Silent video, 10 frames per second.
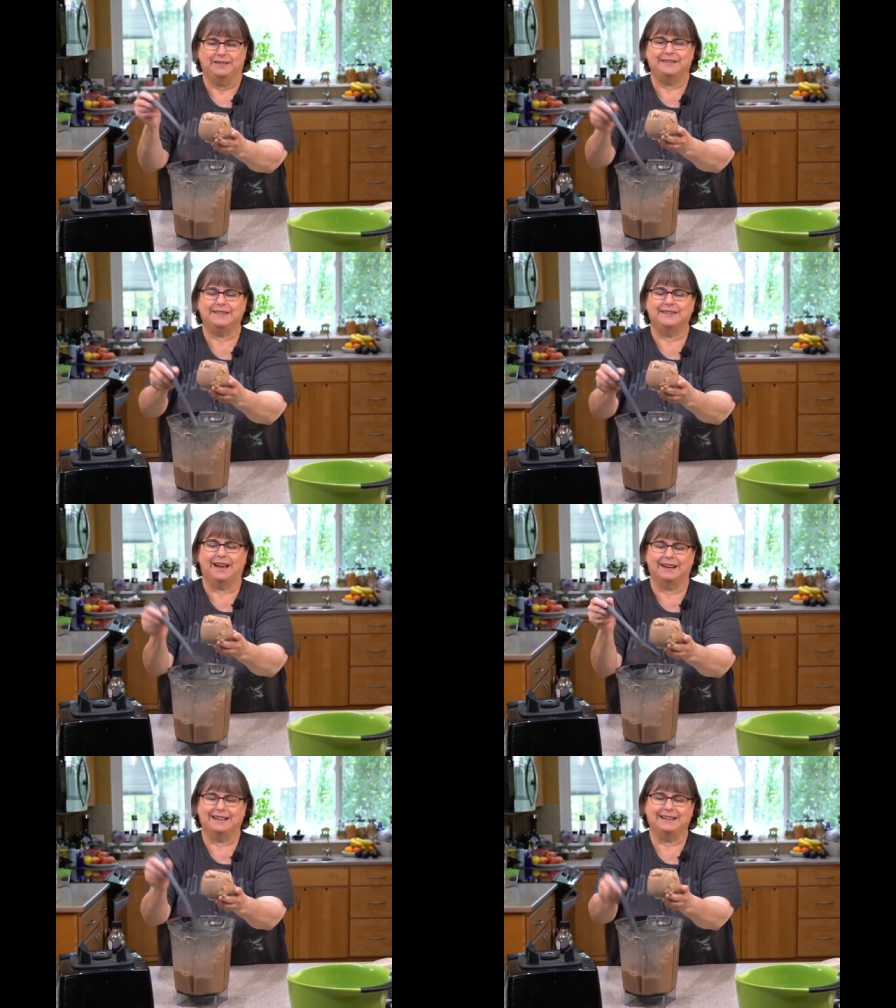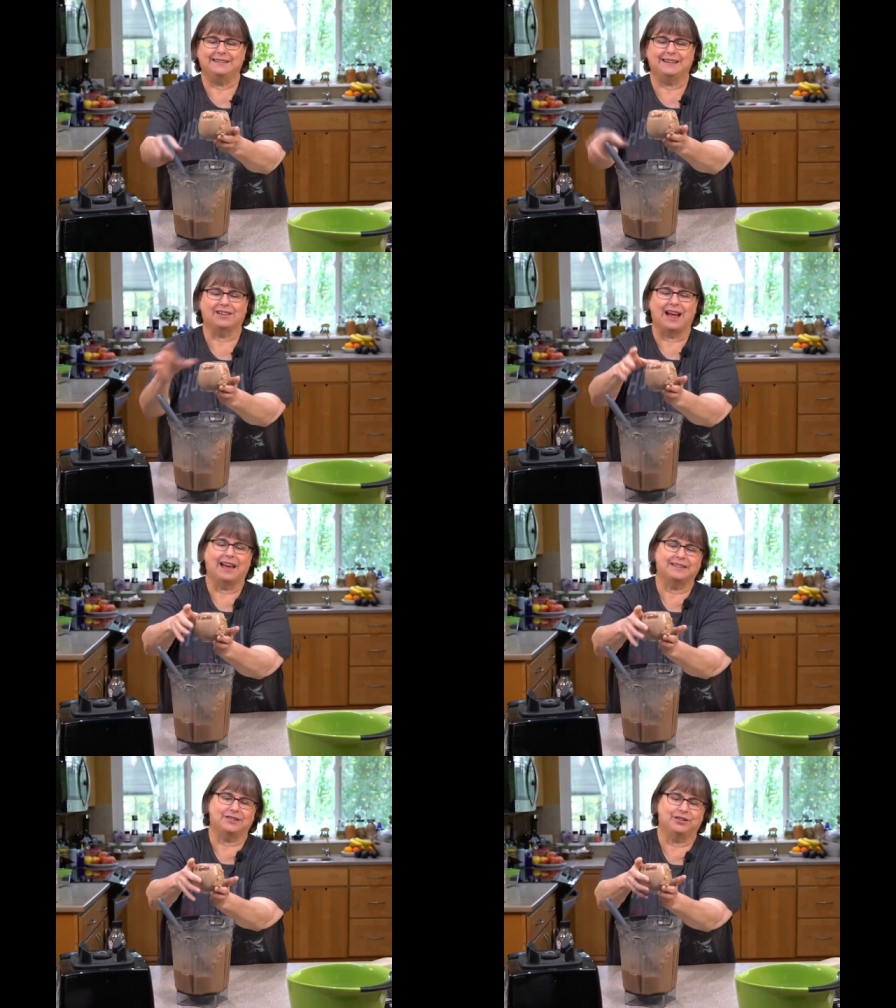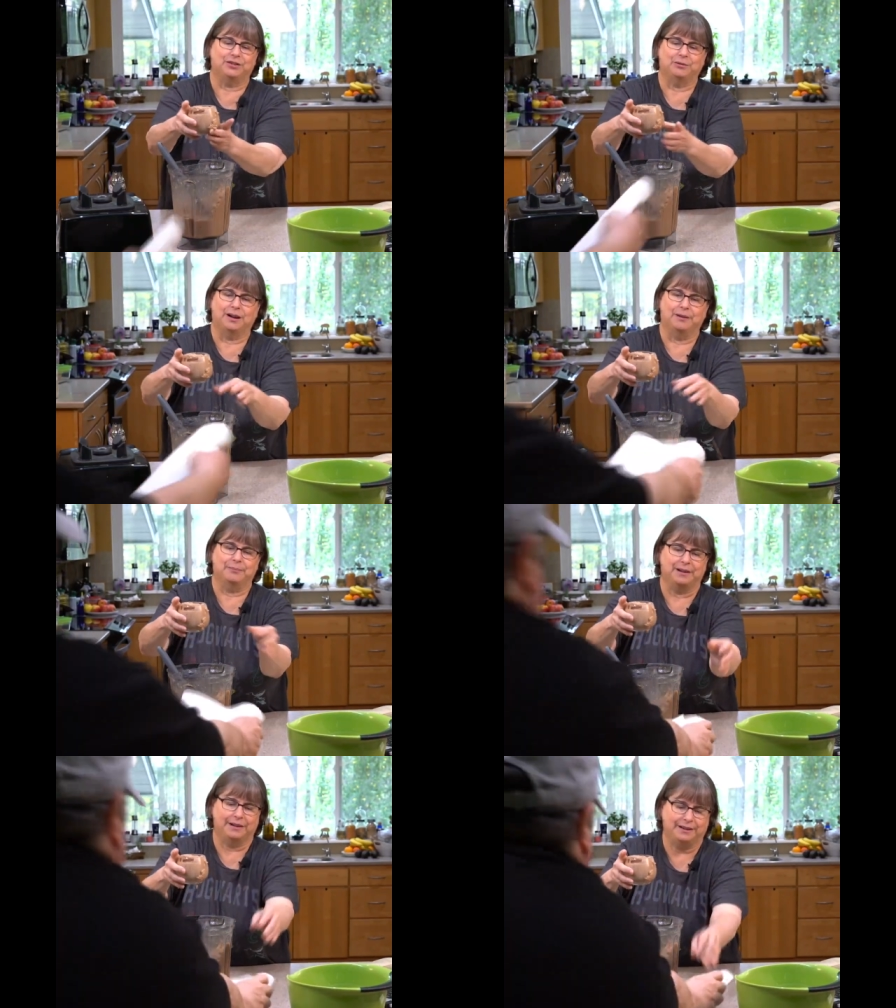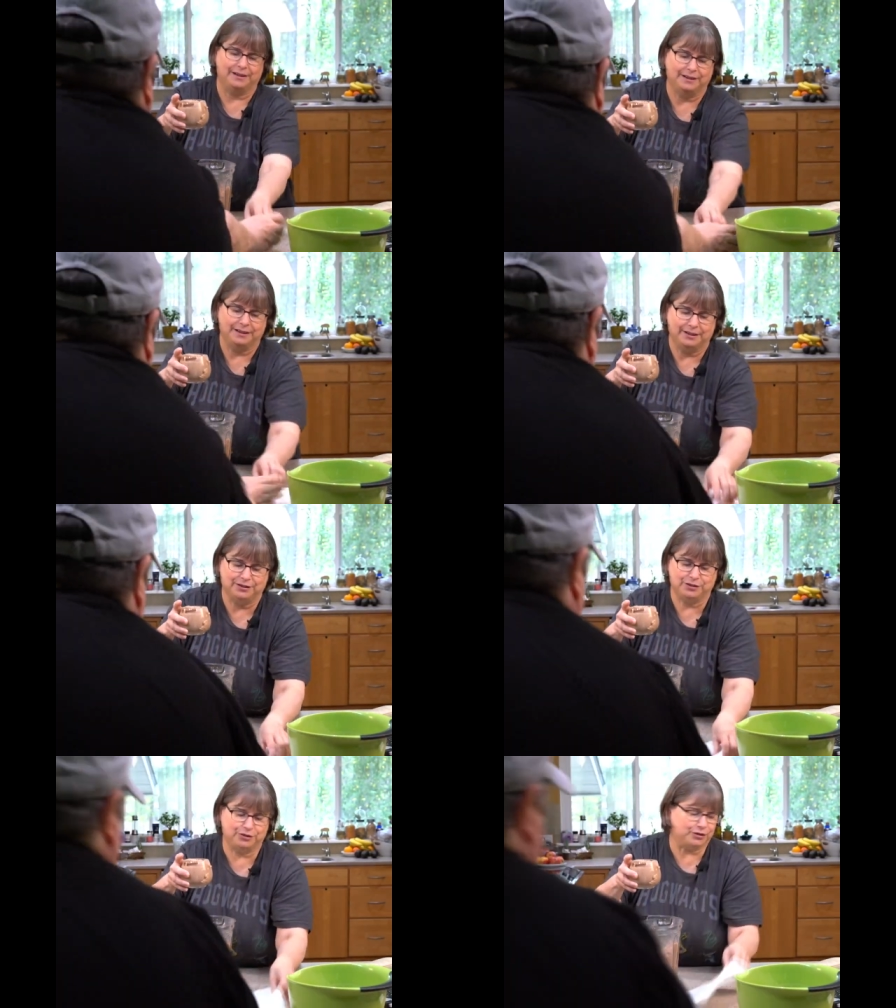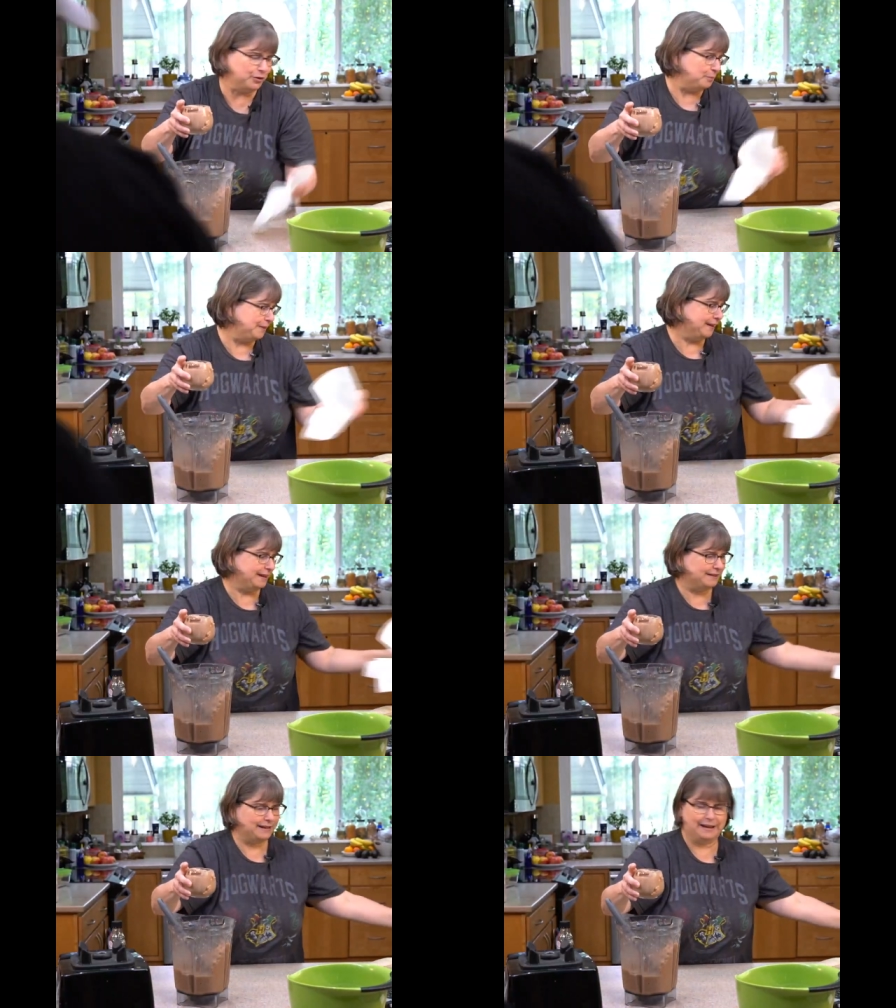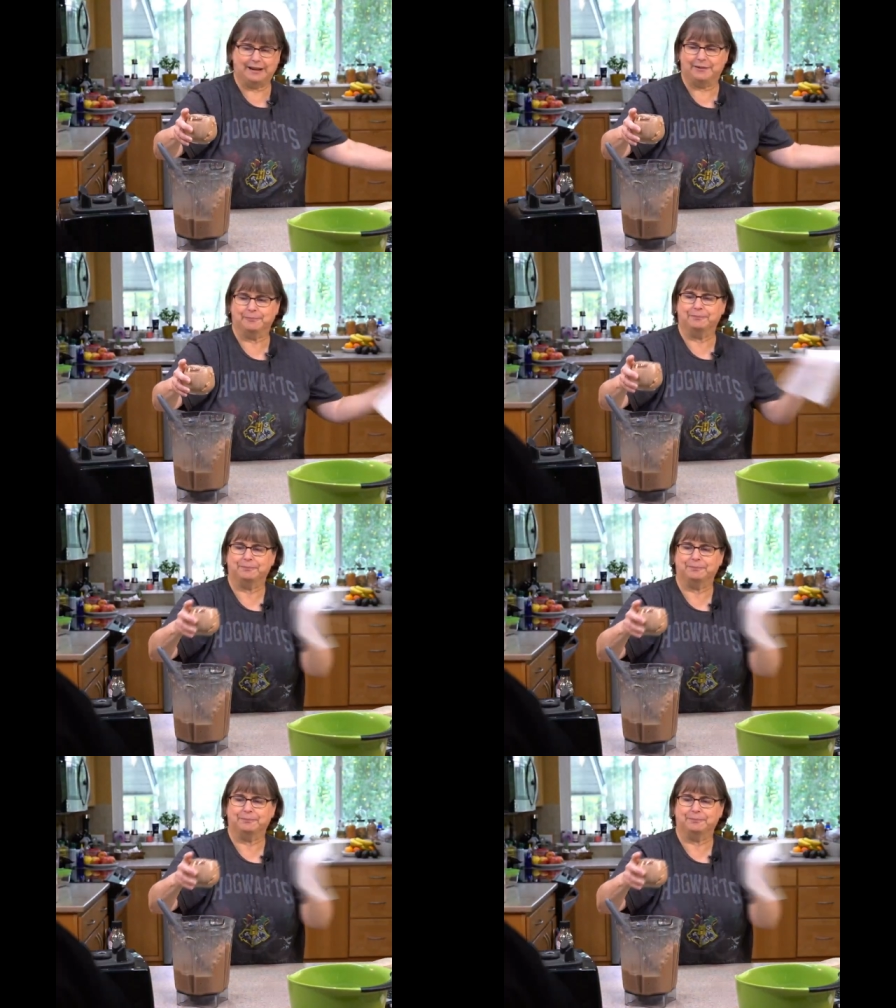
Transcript: This is not an easy glass to, um, to scoop things in.